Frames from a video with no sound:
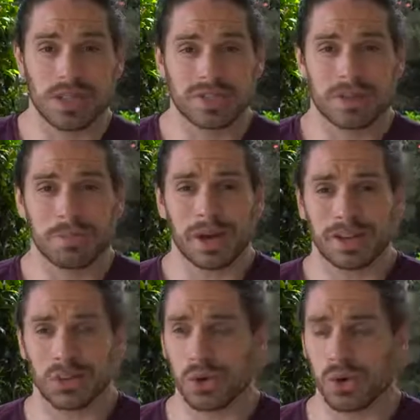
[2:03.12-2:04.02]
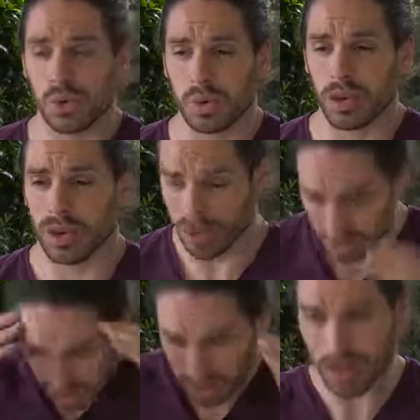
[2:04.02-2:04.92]
text him back at all.
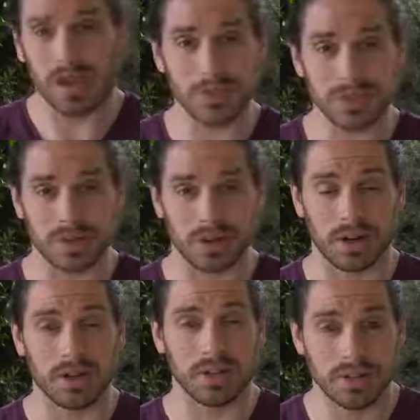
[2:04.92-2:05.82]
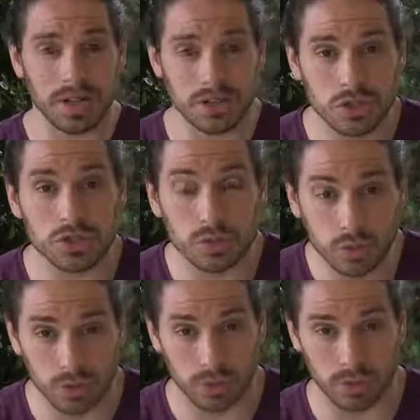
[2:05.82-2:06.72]
I'm sorry, that's just
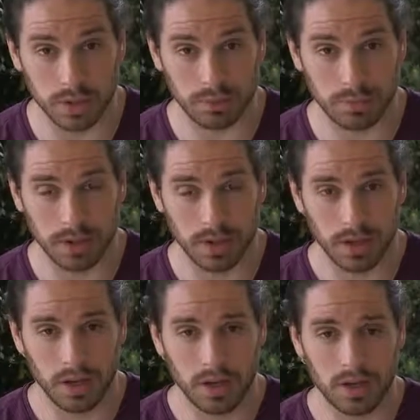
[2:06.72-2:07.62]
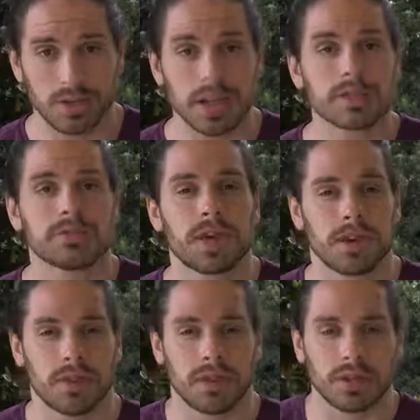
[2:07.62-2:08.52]
rude. That's
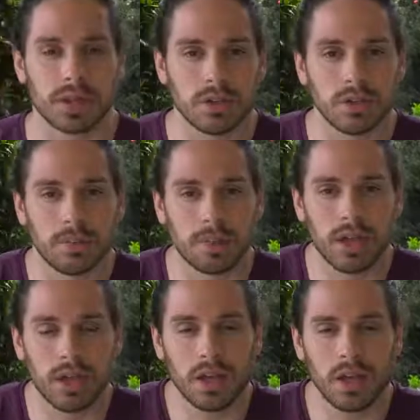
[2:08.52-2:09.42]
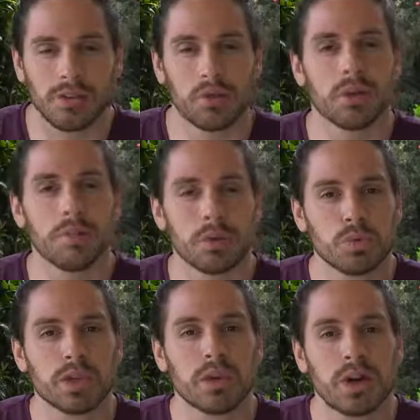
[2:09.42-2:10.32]
fake high value. If you want to be
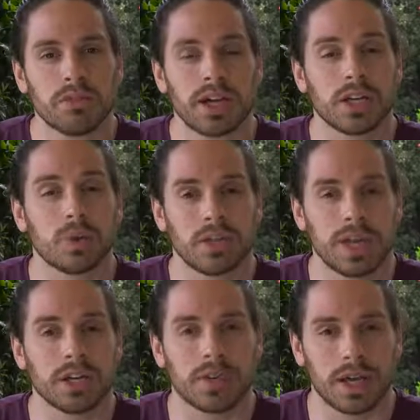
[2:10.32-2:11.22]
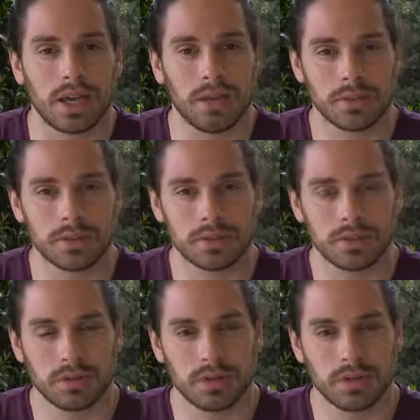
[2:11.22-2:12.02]
real high value without games,